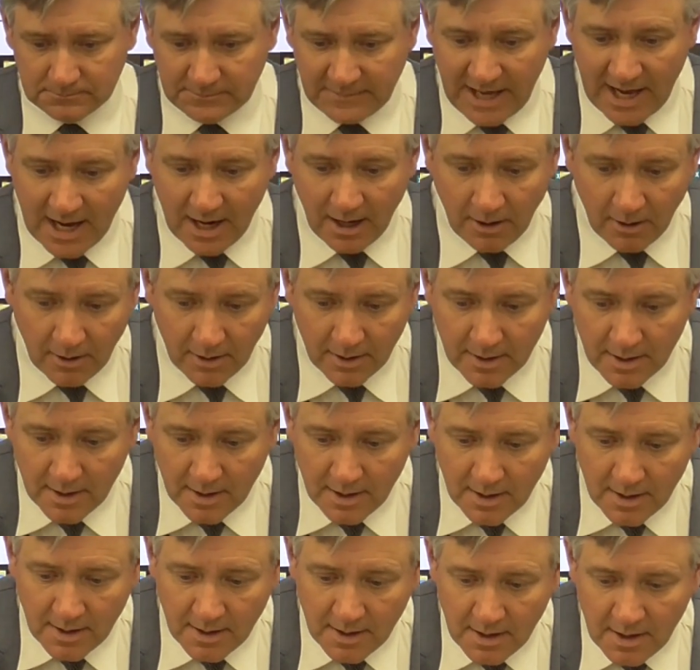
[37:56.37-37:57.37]
Now,
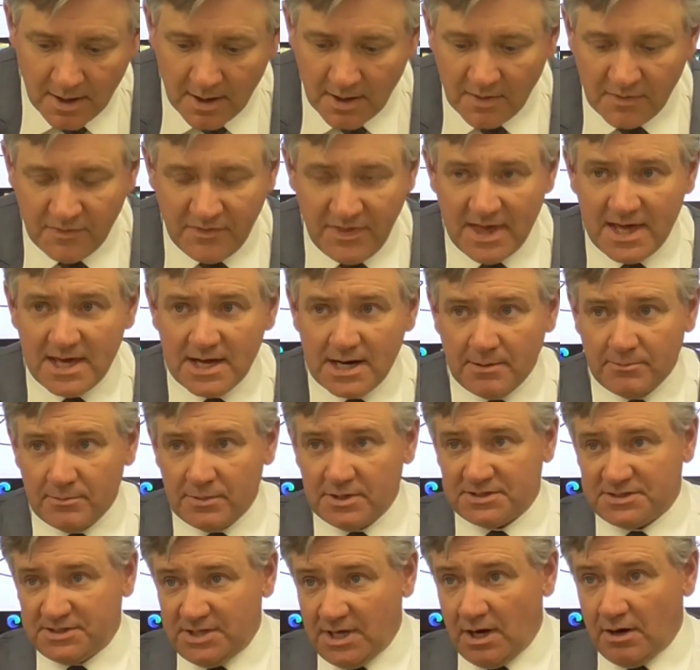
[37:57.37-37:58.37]
then I'm
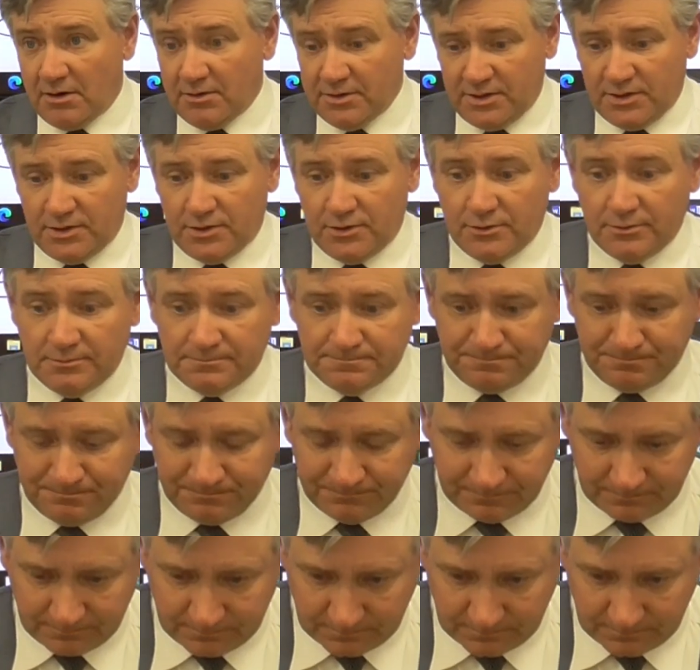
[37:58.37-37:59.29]
going to tell you